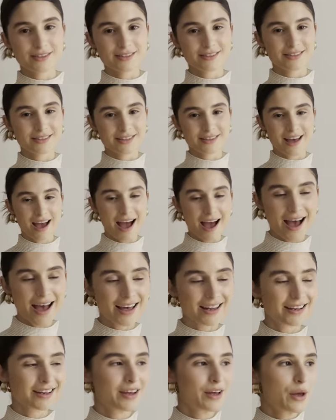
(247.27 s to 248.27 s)
to
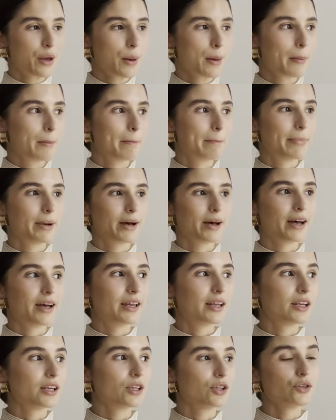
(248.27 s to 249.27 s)
that,
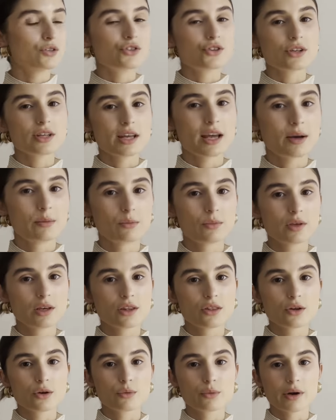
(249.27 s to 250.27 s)
but usually I'm
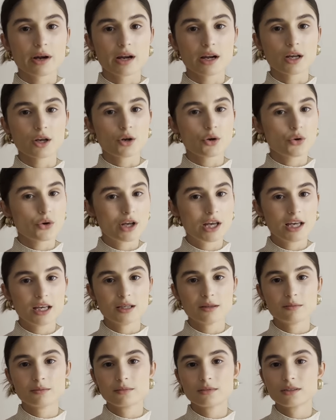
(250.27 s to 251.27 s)
either wearing
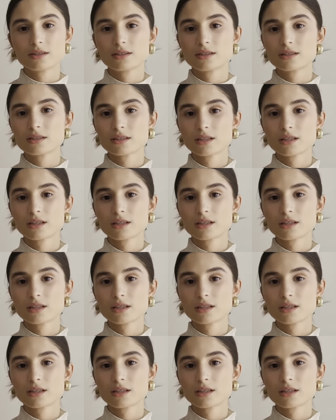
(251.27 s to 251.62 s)
creams,